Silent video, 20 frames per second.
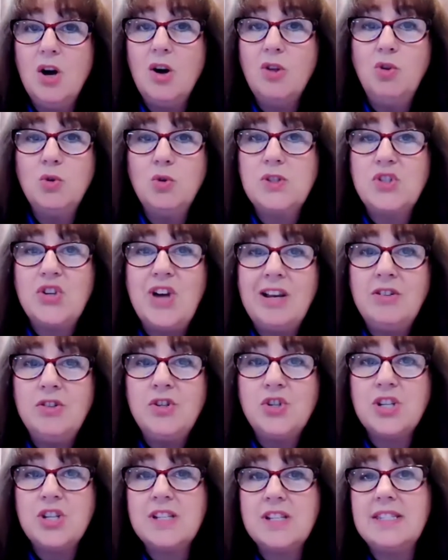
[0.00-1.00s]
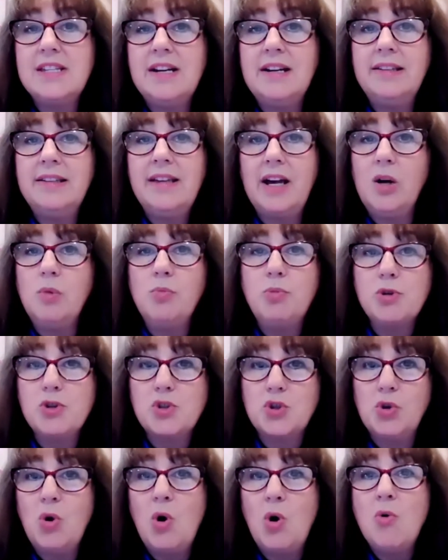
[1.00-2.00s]
Those challenges that help us
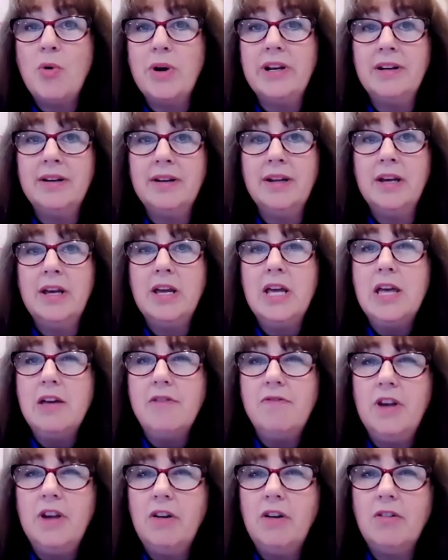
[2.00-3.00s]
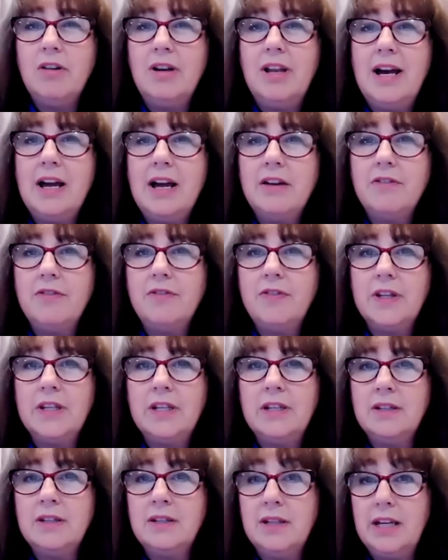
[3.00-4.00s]
grow and veer our life
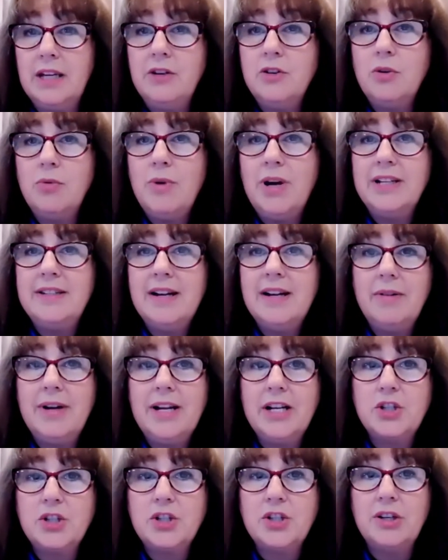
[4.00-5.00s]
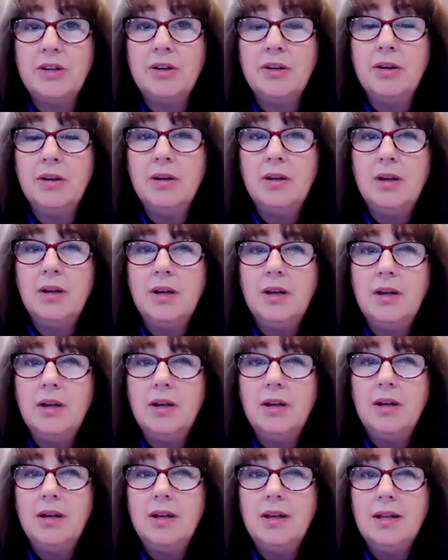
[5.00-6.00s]
in the right direction.
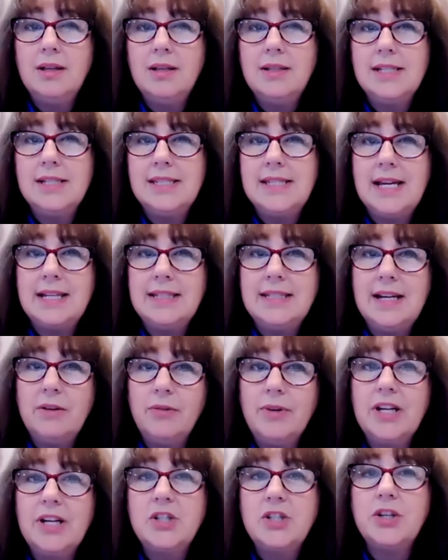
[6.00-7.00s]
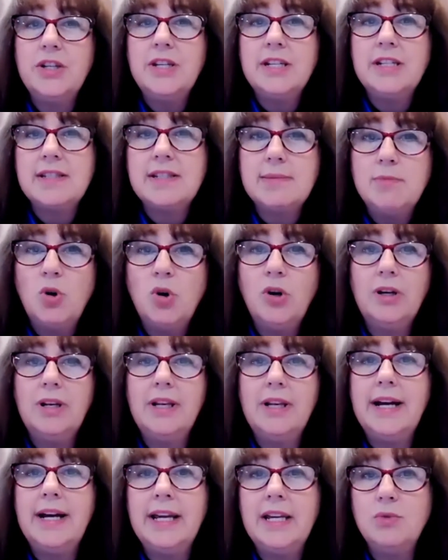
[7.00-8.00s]
That direction that is more
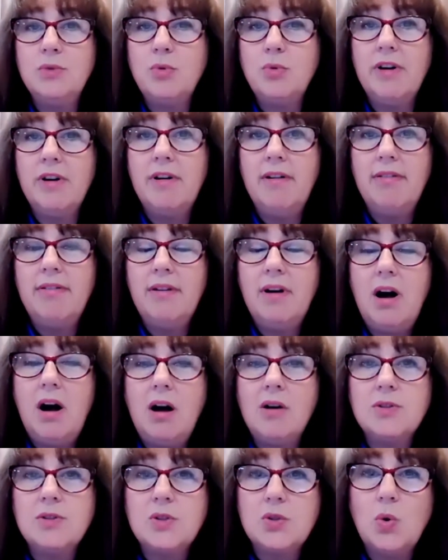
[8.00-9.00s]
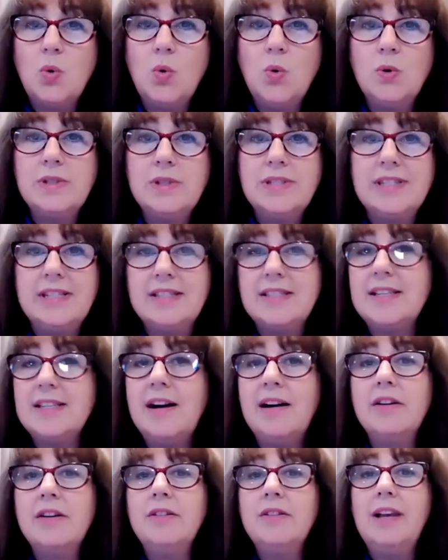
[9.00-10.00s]
aligned with our soul's
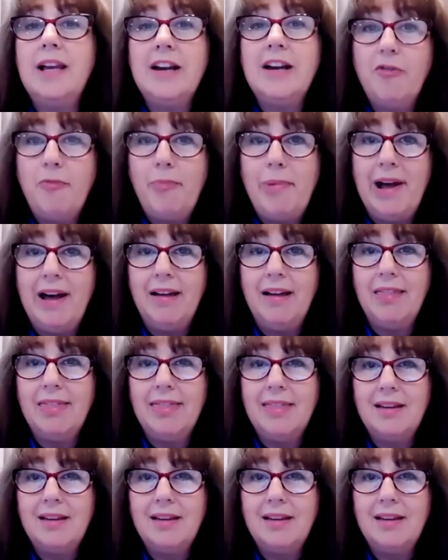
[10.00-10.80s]
desired life path.